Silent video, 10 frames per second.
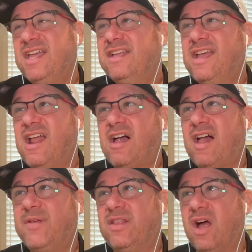Yeah, I
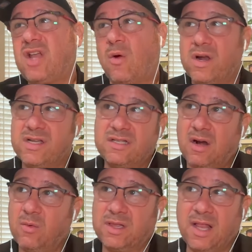mean, I want to
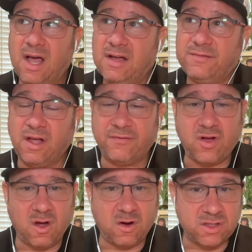start with love. Love
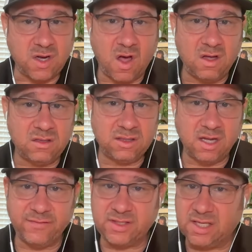conquers all.
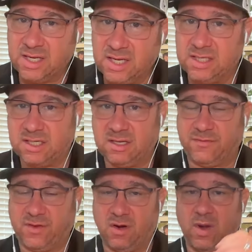Love is the
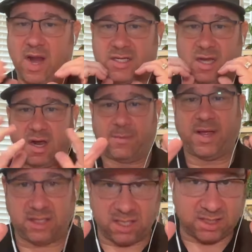adhesive. You know, when I talk
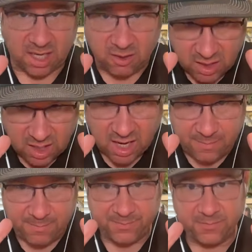about the integrity
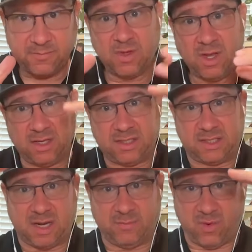game, it's a
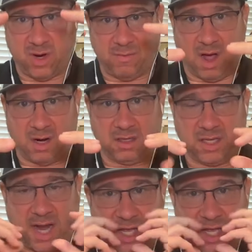10-point model, and I